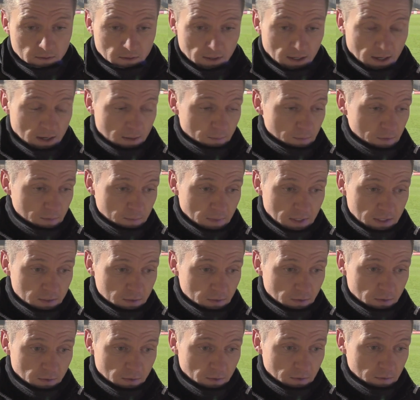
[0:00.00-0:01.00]
Cambridge
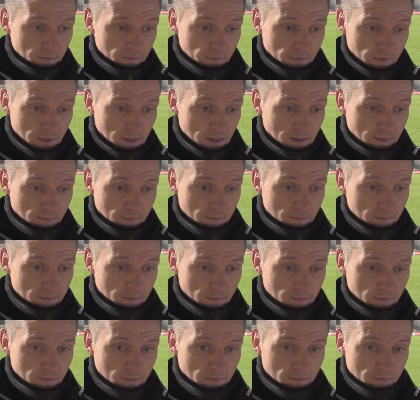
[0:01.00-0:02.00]
manager
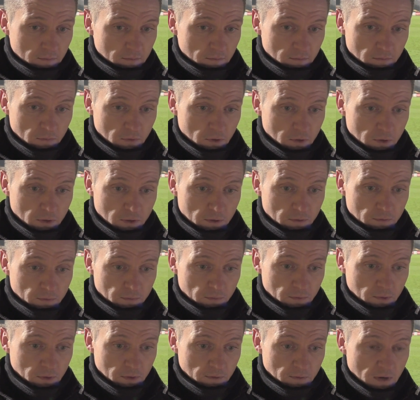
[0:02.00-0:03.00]
could
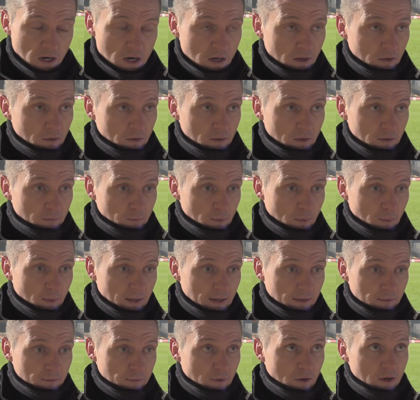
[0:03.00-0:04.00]
have argued if we
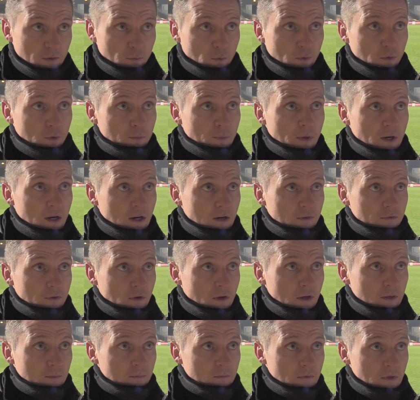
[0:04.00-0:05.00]
went in 5-1 up at half
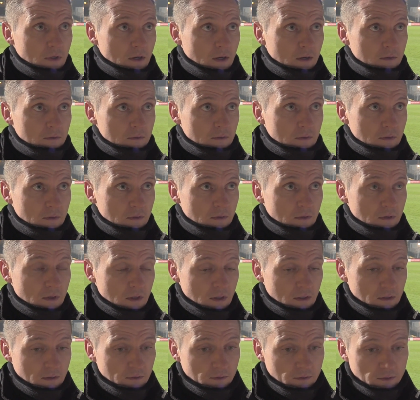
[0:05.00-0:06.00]
time, you know.
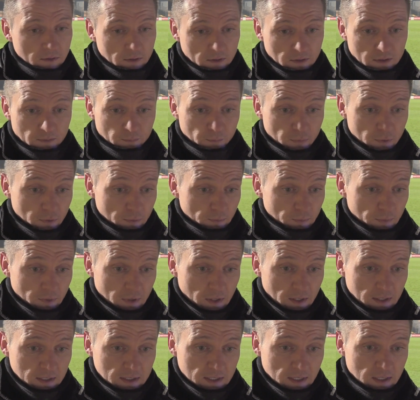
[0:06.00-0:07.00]
And but
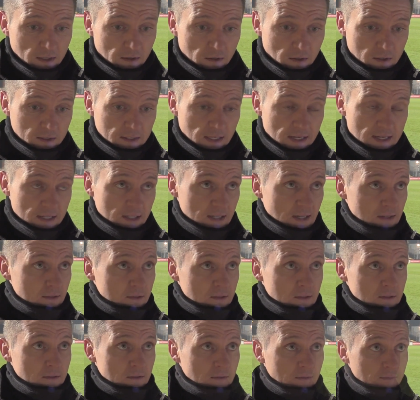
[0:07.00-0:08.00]
like you say, you've got to take
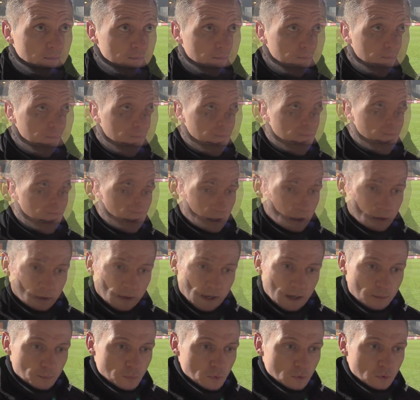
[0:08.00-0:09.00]
chances. So don't
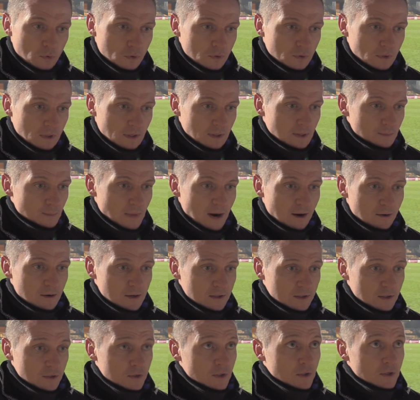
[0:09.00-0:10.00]
get bored and
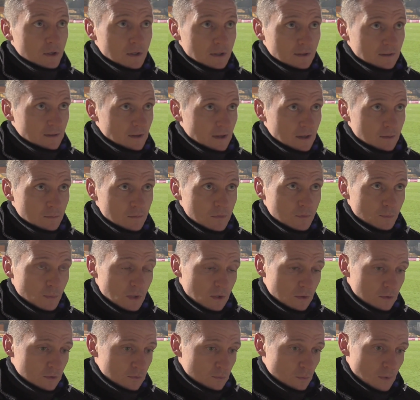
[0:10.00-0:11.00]
embarrassed to turning teams,
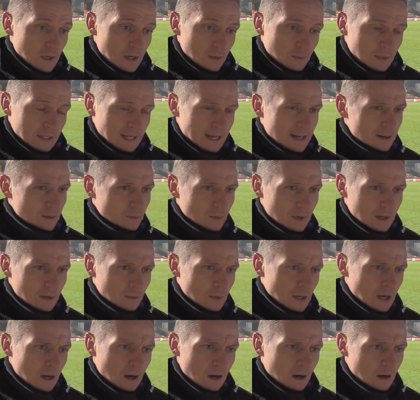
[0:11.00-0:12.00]
because where we're
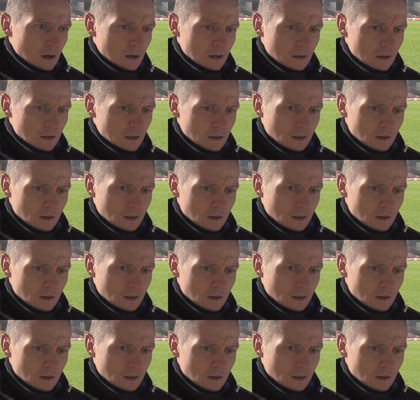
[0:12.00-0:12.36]
down